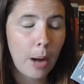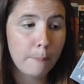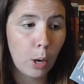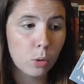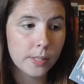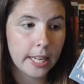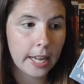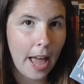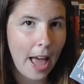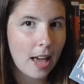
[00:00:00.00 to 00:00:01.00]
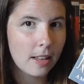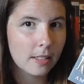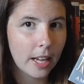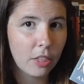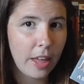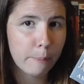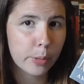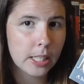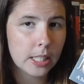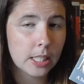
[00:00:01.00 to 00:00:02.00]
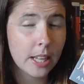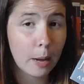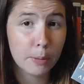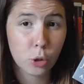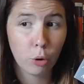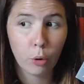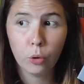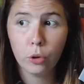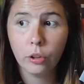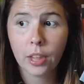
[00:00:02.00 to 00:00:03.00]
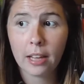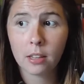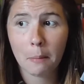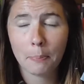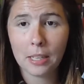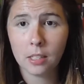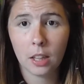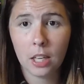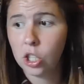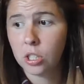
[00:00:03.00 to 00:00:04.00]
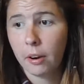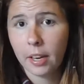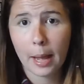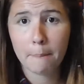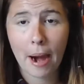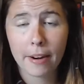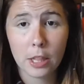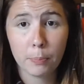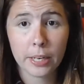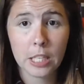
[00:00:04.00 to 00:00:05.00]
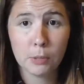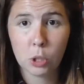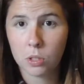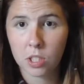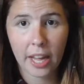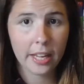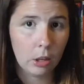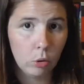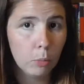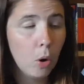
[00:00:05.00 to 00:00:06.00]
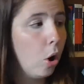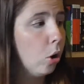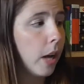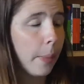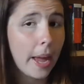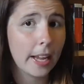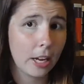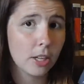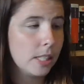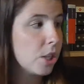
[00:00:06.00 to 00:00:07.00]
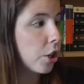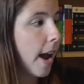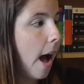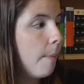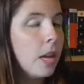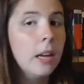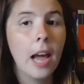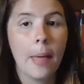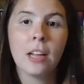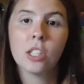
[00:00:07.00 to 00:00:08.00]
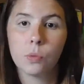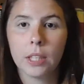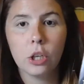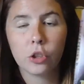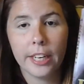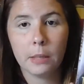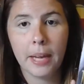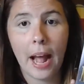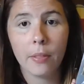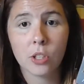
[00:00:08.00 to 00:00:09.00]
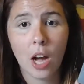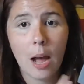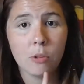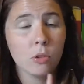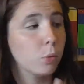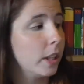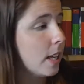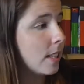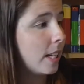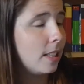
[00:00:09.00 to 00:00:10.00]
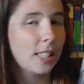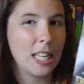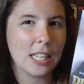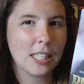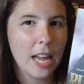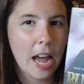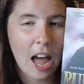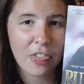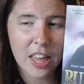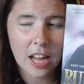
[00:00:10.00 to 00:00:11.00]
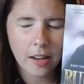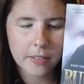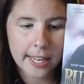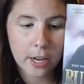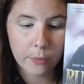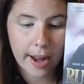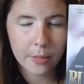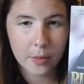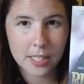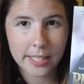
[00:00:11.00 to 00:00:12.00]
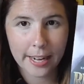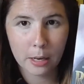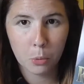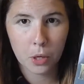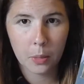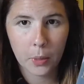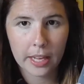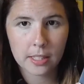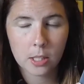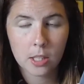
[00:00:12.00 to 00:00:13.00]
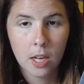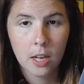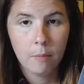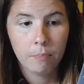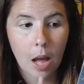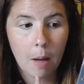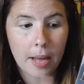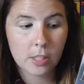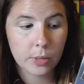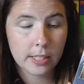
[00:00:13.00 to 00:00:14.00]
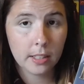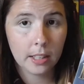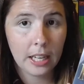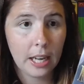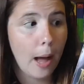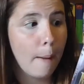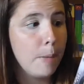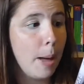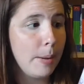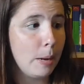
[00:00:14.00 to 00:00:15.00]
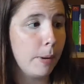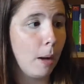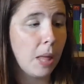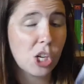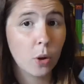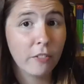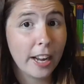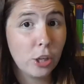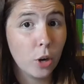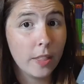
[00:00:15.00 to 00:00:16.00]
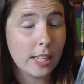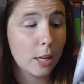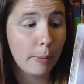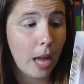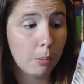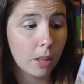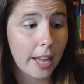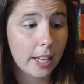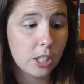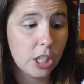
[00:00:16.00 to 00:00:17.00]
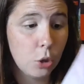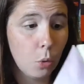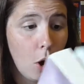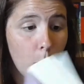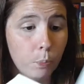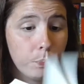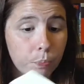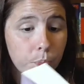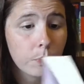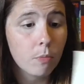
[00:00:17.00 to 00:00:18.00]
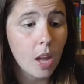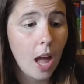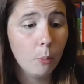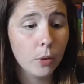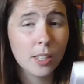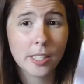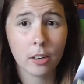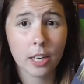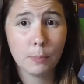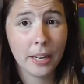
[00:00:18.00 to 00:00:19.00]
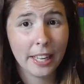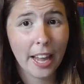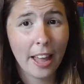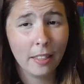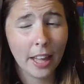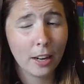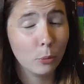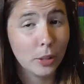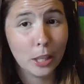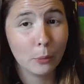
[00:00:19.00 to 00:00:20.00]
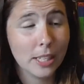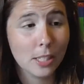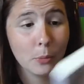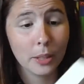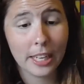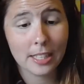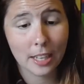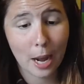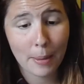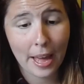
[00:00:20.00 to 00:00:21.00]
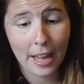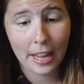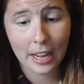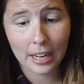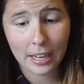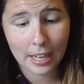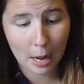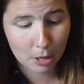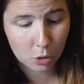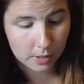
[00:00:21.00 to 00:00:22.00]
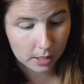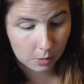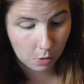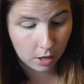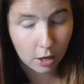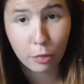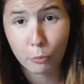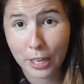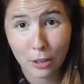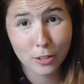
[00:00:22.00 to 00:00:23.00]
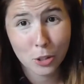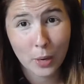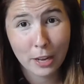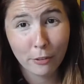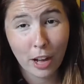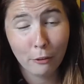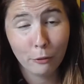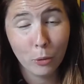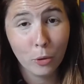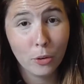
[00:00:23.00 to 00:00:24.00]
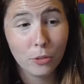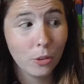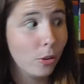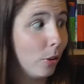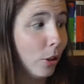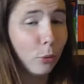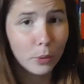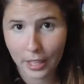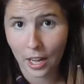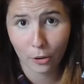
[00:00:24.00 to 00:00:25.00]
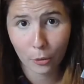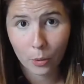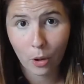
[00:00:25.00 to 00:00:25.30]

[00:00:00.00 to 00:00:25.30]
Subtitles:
by posing as, like, their prince's, like, betrothed. And, like, basically she's going to, like, marry the prince, but she wants to, like, kill them all and, like, get her sister out. And that just really intrigued me at the time. So I was really excited to see this there. I think I've seen around that the second book in this has recently been published. So if I enjoy this, I'll be able to, like, continue on With the series, but again, like a really recent release that I paid, how much was this one? $3.25 for, so you really can't go